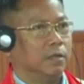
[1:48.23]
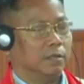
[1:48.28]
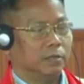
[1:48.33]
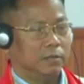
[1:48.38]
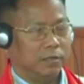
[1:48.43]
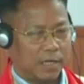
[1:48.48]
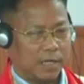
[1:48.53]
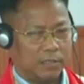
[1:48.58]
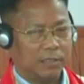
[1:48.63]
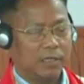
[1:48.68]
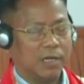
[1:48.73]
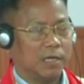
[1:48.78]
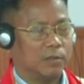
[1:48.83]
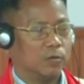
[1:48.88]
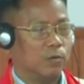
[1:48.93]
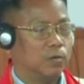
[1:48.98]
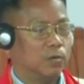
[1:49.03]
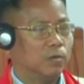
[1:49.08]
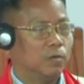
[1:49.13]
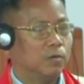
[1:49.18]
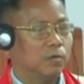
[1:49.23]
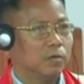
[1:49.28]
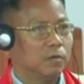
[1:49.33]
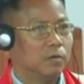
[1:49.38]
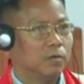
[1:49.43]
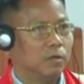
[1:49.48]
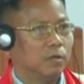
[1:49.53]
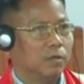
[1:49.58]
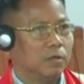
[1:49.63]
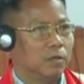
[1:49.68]
non-Garo,
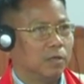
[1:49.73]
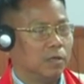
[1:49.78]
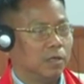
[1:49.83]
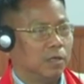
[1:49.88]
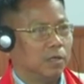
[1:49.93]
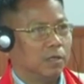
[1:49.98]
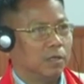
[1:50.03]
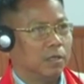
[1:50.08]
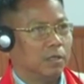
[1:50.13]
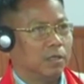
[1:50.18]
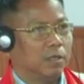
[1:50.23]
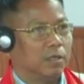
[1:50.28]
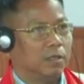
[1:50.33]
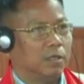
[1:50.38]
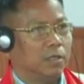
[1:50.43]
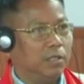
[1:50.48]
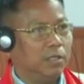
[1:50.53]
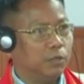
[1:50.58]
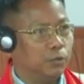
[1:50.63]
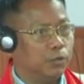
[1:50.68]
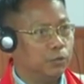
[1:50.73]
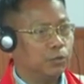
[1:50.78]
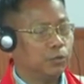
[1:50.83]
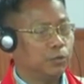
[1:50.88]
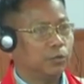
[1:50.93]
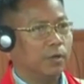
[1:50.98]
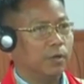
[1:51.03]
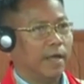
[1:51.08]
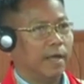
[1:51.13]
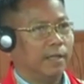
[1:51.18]
they used
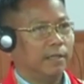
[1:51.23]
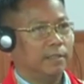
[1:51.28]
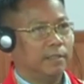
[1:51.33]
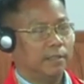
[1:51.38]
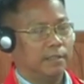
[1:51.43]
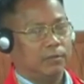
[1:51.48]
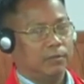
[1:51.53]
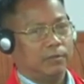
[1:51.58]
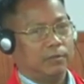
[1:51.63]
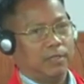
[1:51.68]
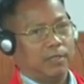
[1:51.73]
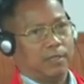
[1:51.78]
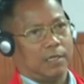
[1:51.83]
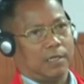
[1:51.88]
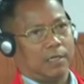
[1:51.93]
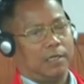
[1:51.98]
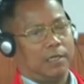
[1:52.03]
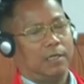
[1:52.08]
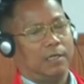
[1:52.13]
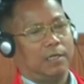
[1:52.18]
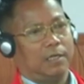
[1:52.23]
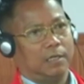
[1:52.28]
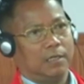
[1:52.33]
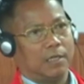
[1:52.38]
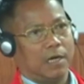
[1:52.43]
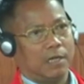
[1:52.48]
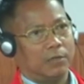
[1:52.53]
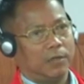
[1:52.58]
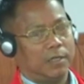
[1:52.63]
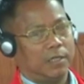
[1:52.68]
to enter to the
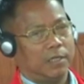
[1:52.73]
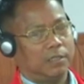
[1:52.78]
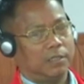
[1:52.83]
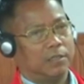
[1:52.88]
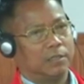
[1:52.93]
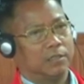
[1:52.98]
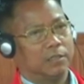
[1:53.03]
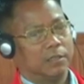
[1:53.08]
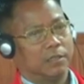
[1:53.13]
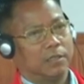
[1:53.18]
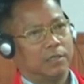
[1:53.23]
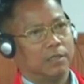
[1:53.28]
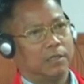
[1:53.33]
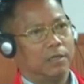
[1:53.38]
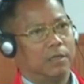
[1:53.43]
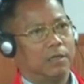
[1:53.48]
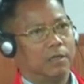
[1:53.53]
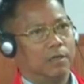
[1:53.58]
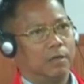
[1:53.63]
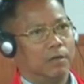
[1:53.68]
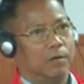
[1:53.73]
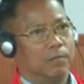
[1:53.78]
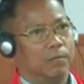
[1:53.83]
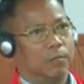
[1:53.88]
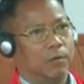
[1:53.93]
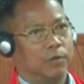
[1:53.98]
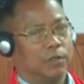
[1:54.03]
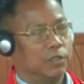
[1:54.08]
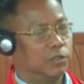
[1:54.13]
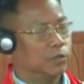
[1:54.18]
Garo Hills
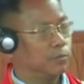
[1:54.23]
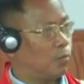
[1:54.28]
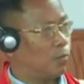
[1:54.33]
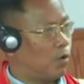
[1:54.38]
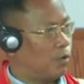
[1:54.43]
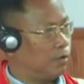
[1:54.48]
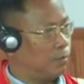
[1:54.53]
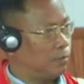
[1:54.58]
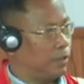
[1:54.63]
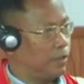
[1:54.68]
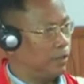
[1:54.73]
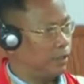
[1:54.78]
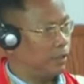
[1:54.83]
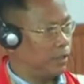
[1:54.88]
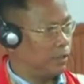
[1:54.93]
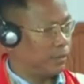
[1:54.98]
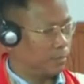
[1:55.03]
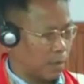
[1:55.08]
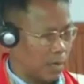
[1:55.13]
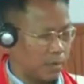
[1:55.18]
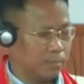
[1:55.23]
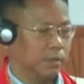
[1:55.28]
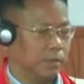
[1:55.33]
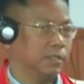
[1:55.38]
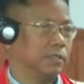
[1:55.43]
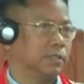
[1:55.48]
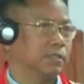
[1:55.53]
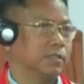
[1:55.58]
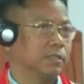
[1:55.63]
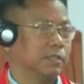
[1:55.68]
for the small business
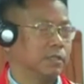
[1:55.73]
purpose.